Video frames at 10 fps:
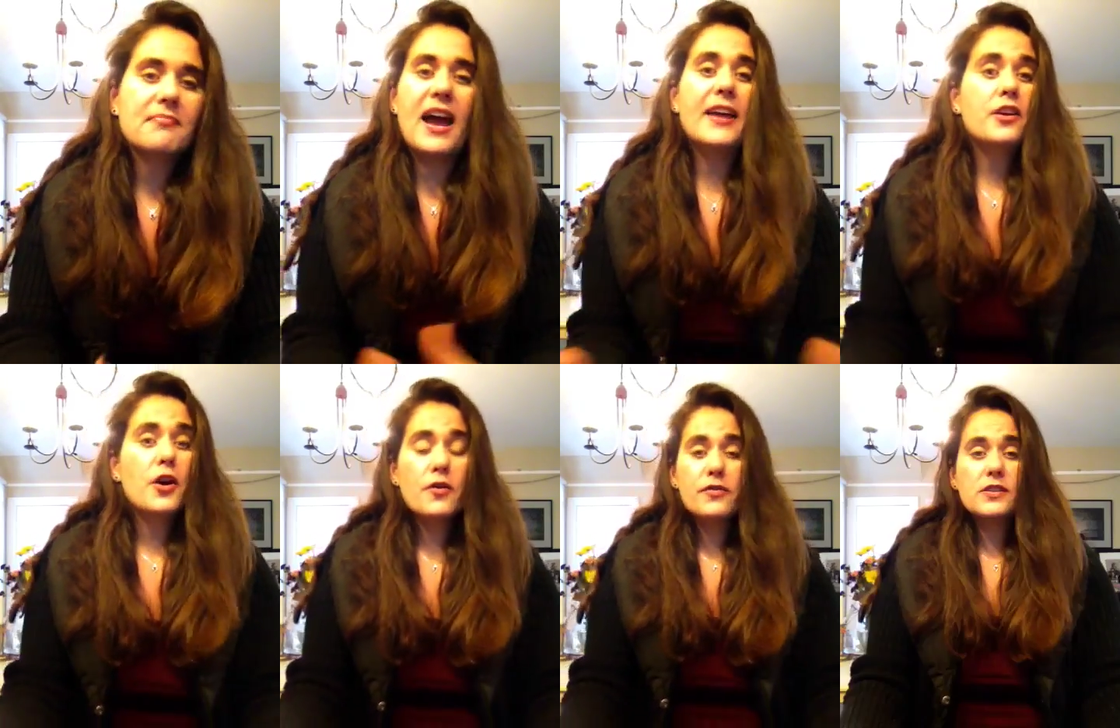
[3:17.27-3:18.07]
I
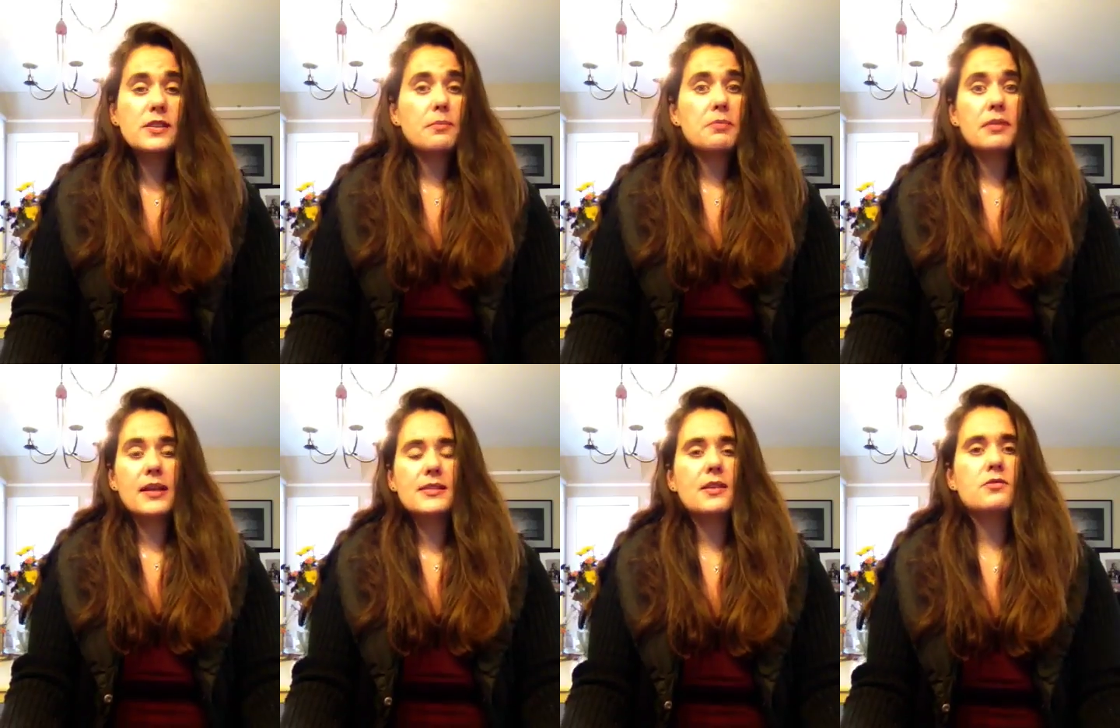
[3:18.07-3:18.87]
know for some people
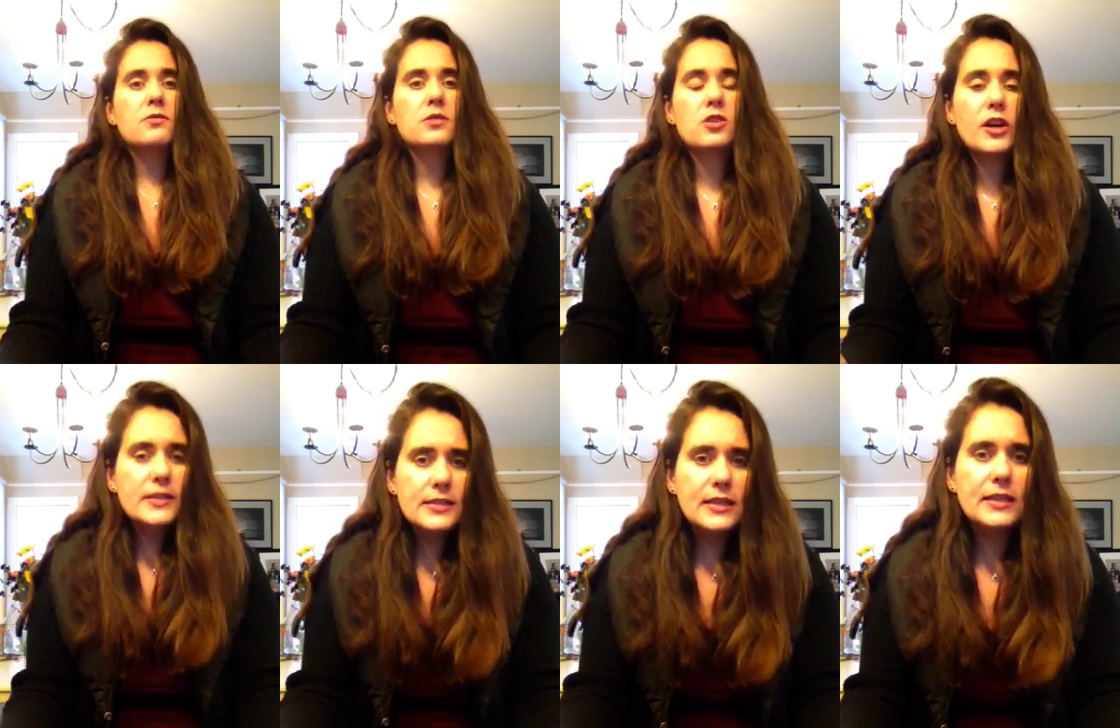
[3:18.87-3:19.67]
that sounds
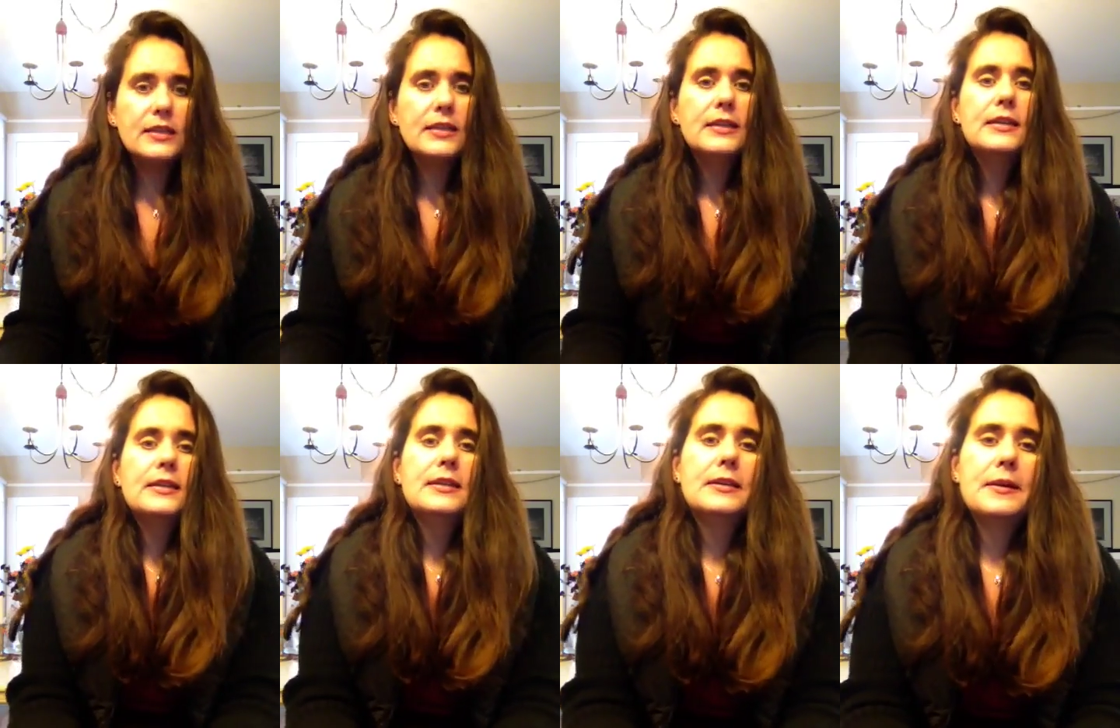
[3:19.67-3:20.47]
crazy,
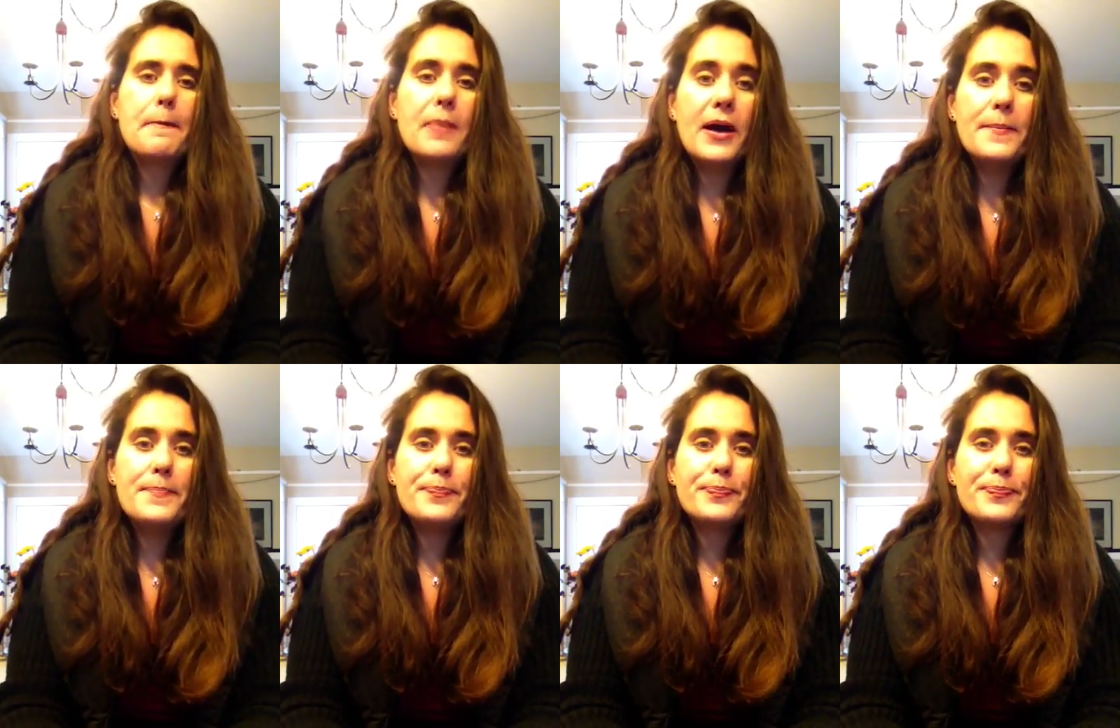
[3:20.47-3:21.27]
but
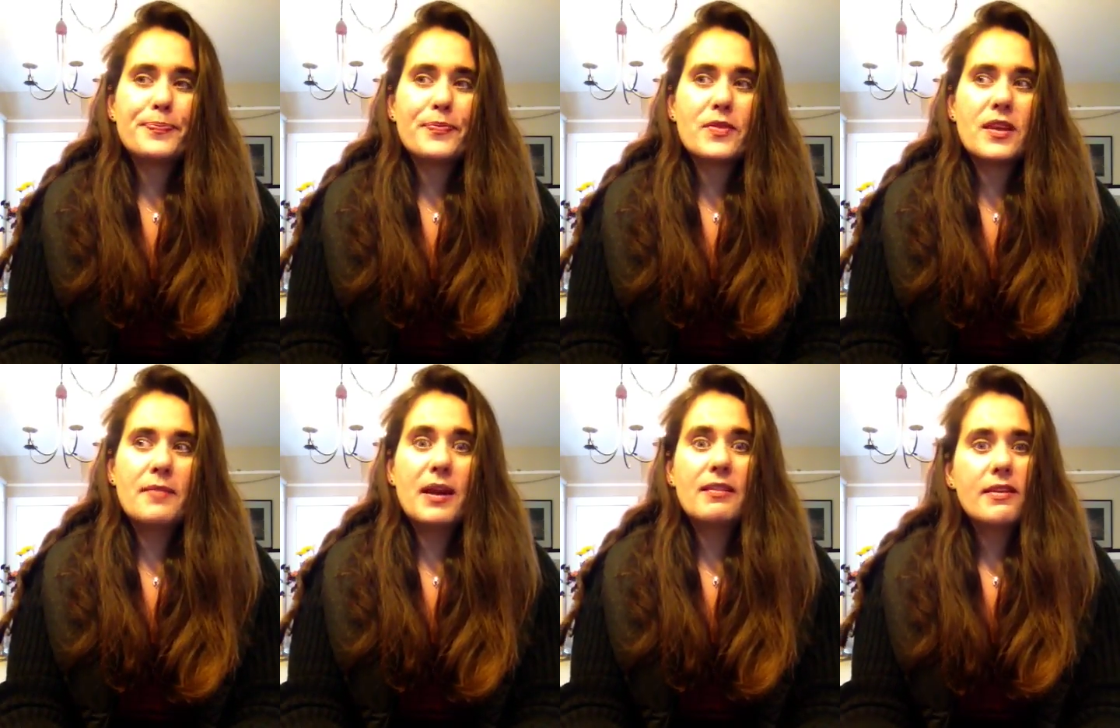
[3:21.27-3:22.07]
in
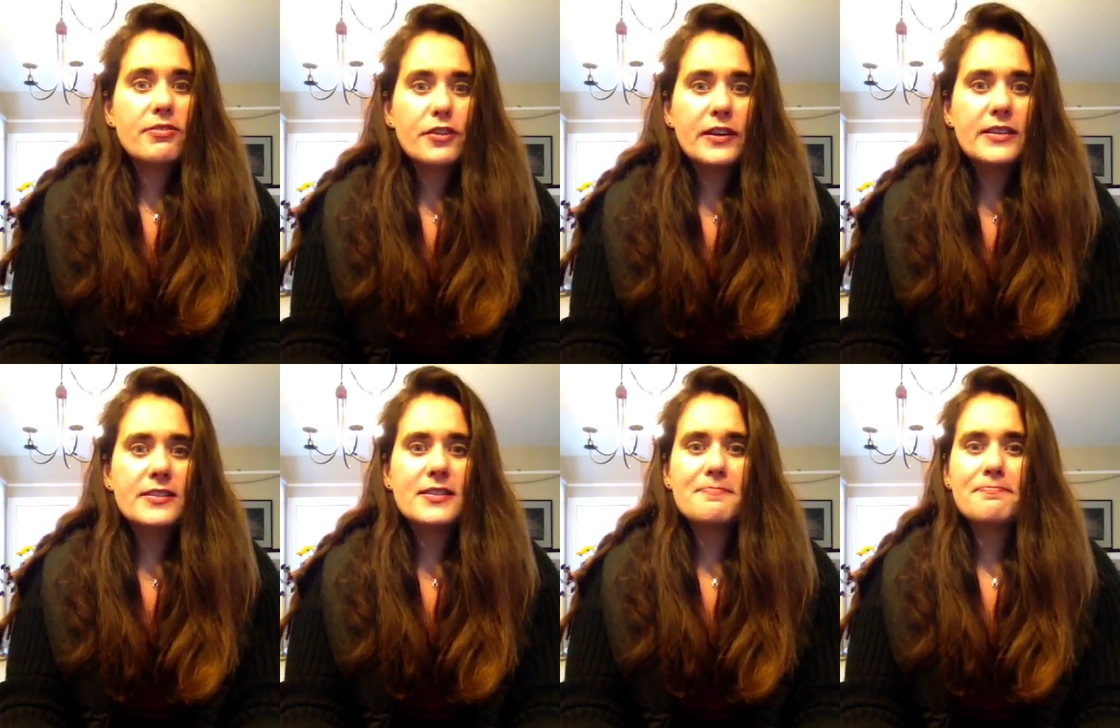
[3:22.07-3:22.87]
my late
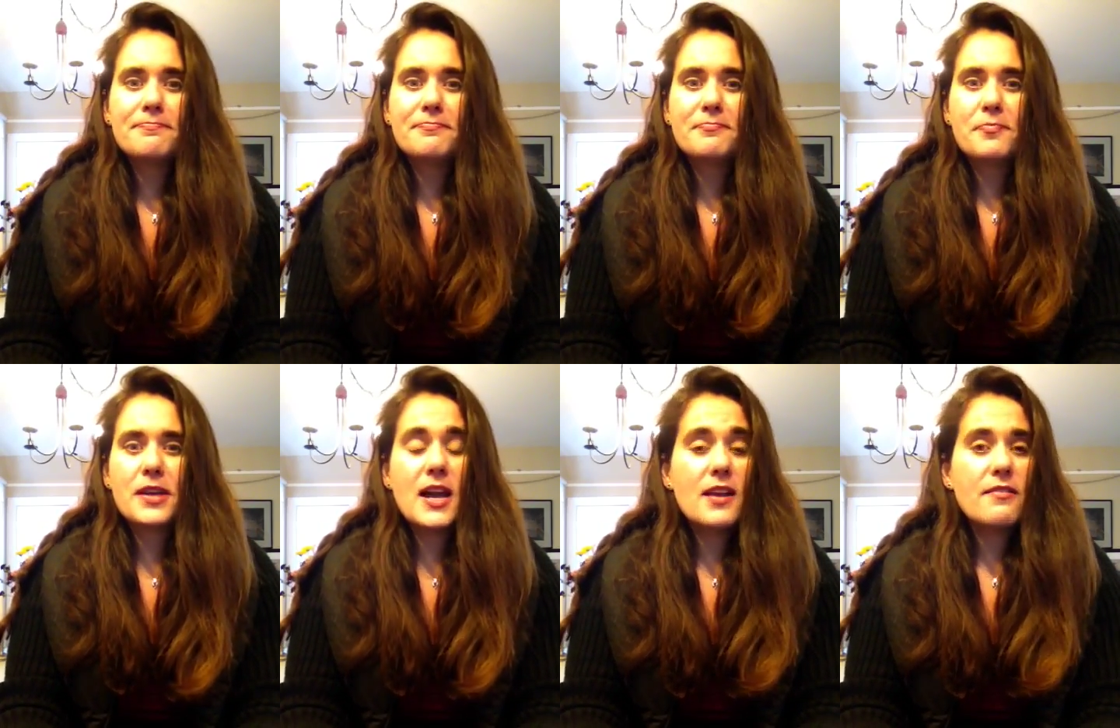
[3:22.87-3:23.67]
30s, with
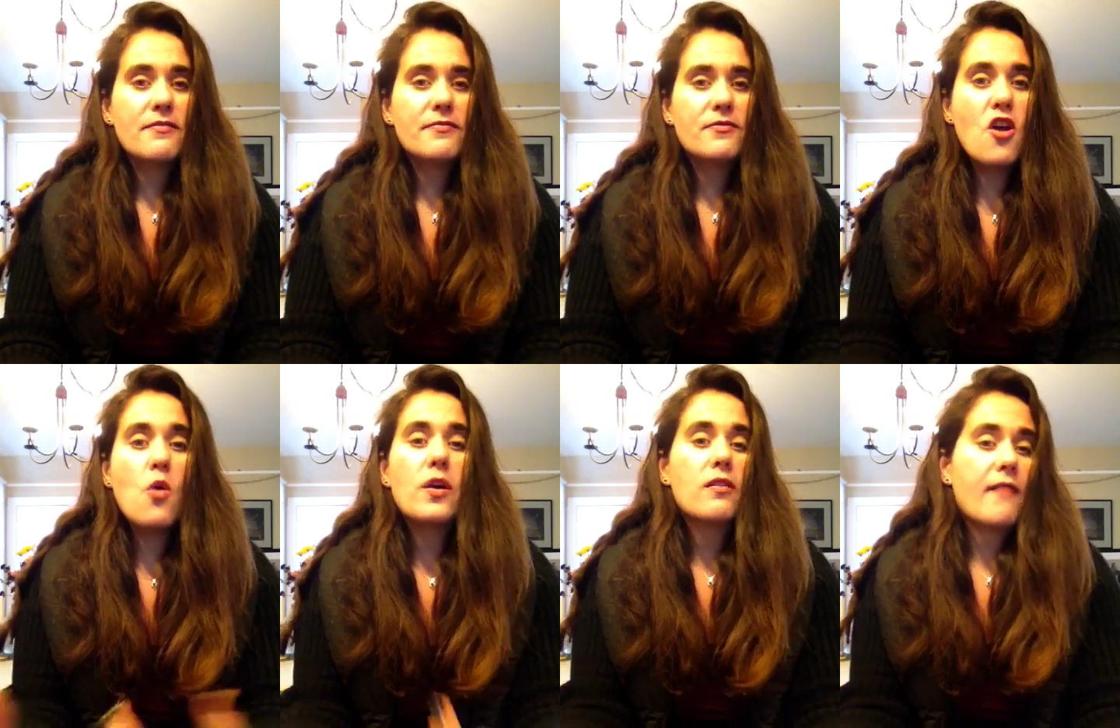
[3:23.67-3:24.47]
kind of no
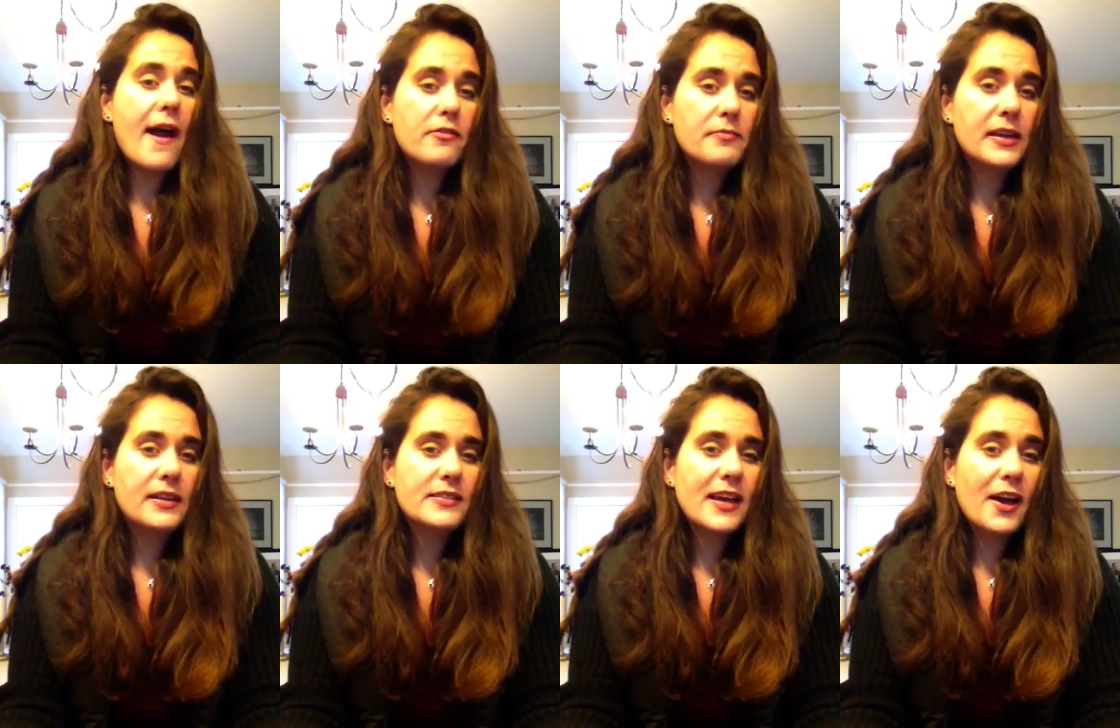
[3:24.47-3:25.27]
one around
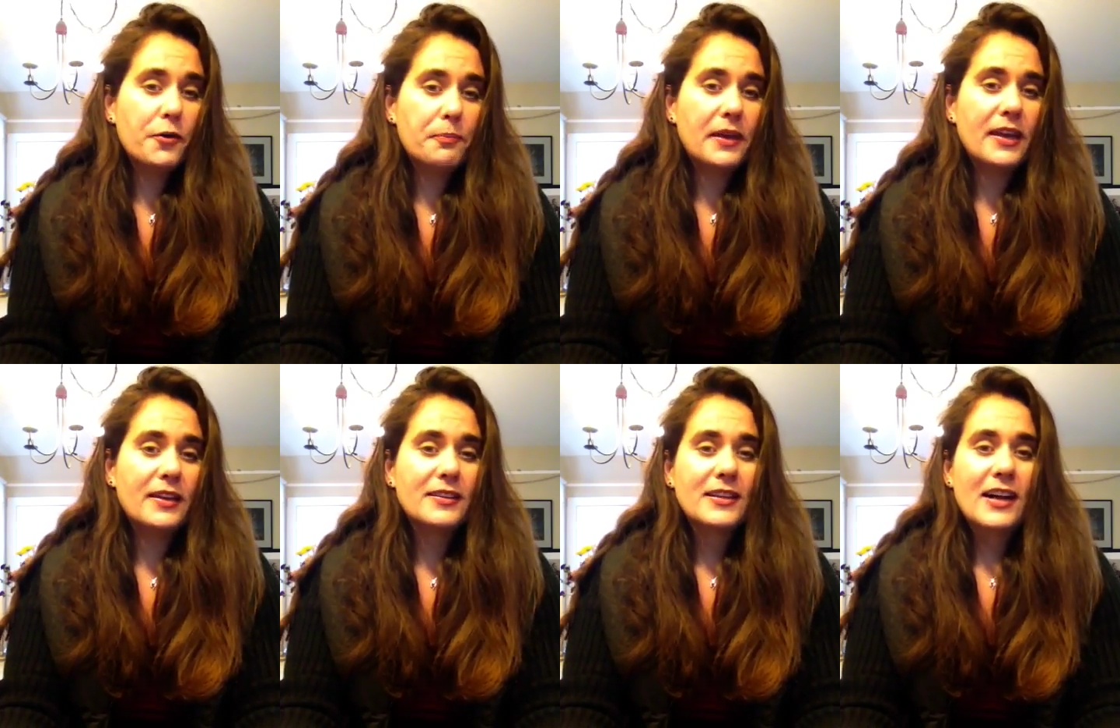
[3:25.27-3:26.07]
me to help me,
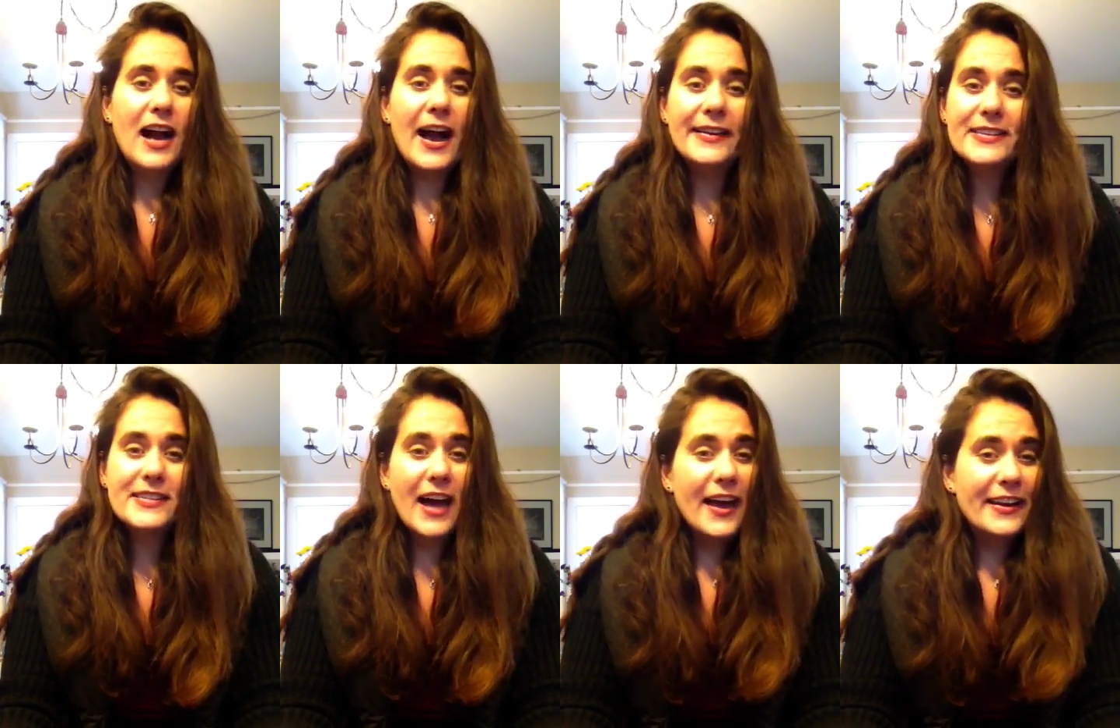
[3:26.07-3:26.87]
I
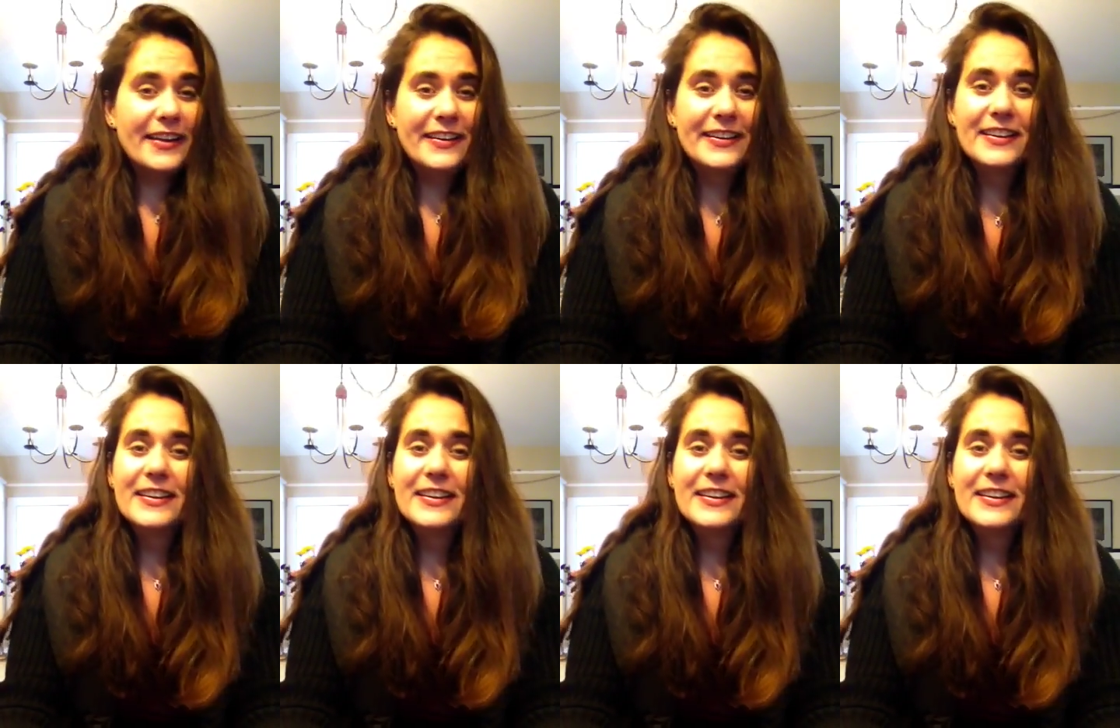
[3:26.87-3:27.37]
decided,